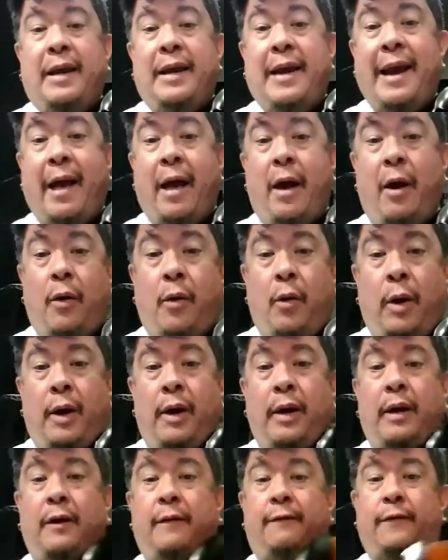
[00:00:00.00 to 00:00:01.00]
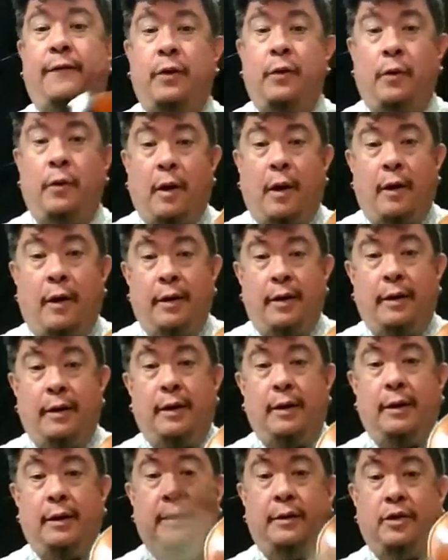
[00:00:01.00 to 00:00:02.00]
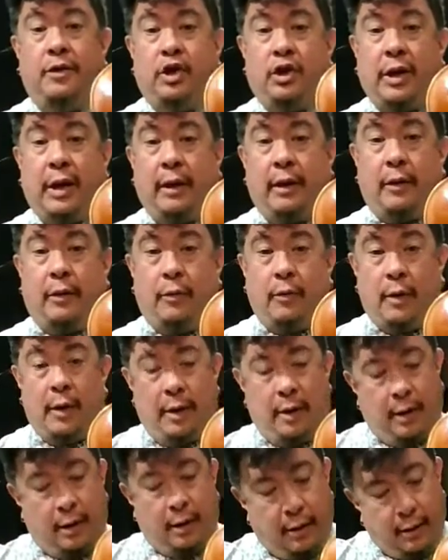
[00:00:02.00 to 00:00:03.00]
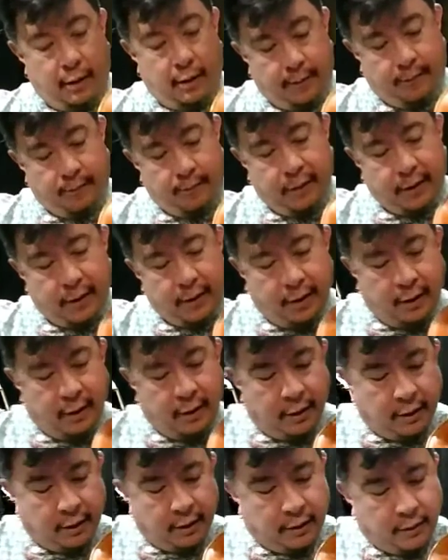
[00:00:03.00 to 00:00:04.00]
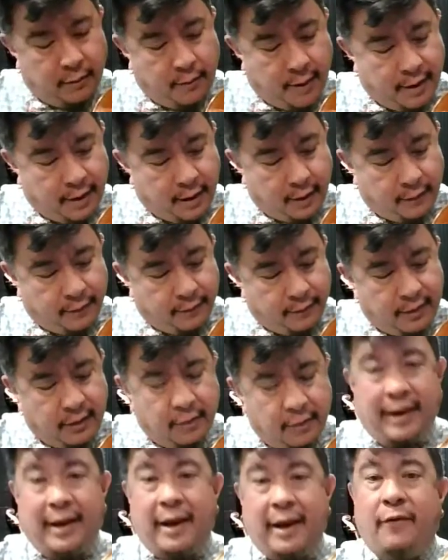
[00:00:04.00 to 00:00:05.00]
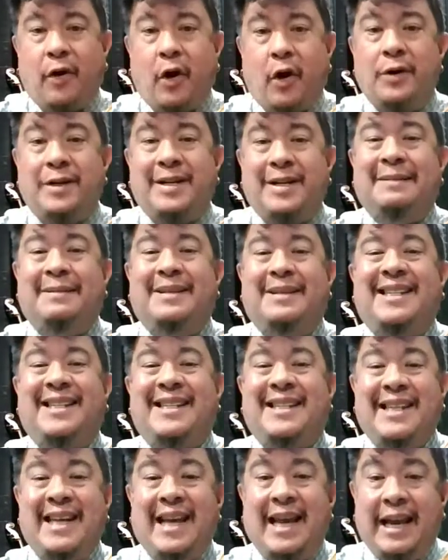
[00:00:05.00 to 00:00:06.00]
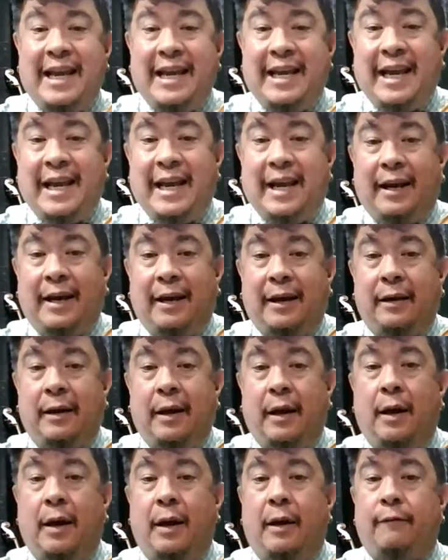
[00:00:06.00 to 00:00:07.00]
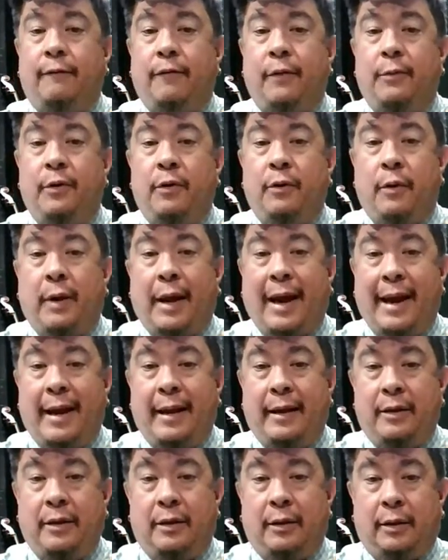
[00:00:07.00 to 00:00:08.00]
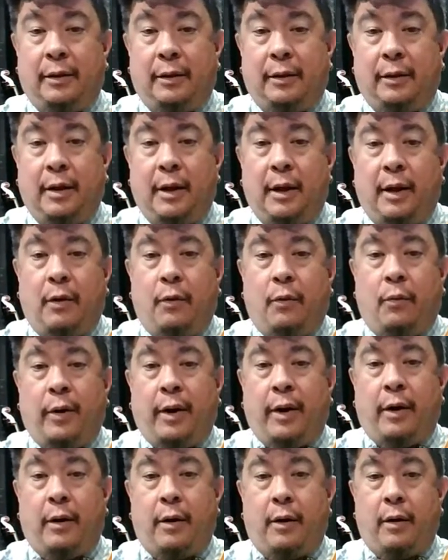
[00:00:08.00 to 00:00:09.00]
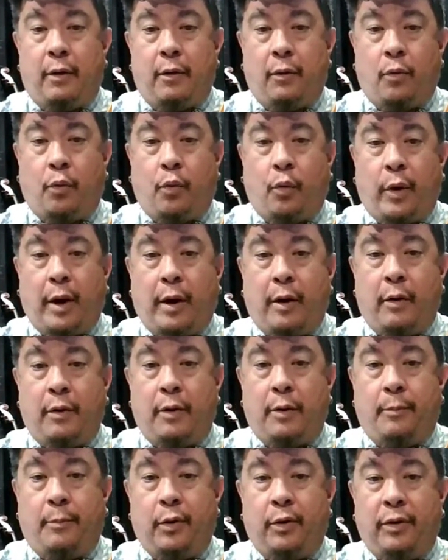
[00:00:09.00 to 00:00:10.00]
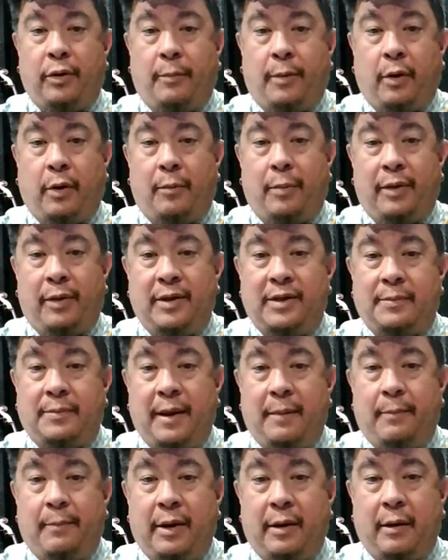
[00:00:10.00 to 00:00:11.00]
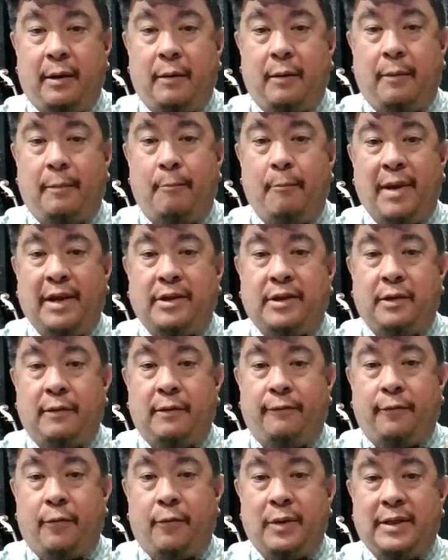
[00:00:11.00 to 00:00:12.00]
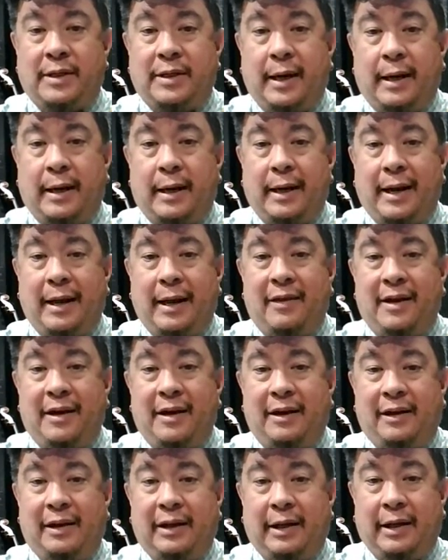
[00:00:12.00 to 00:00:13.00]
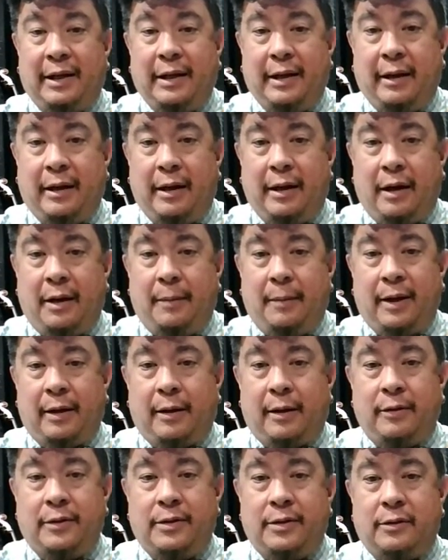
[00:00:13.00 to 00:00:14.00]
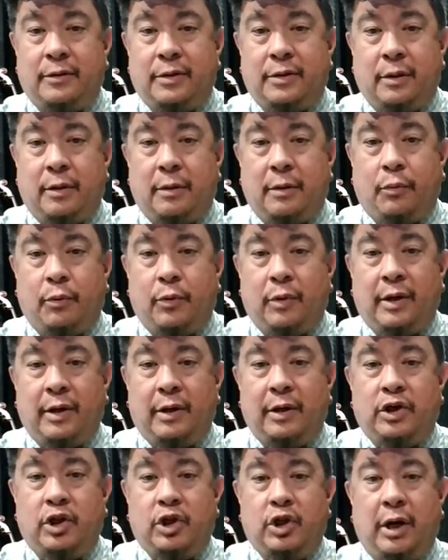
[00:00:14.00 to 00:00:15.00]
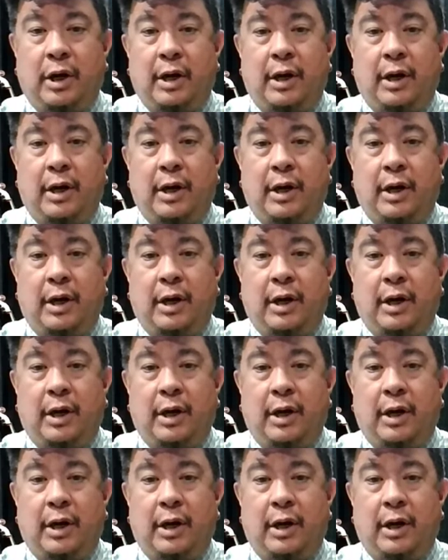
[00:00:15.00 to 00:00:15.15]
now if you're on cello, you might you might have a hard time seeing from your angle where to put the bow, but this might be a mezzo forte, and then a little bit closer to the bridge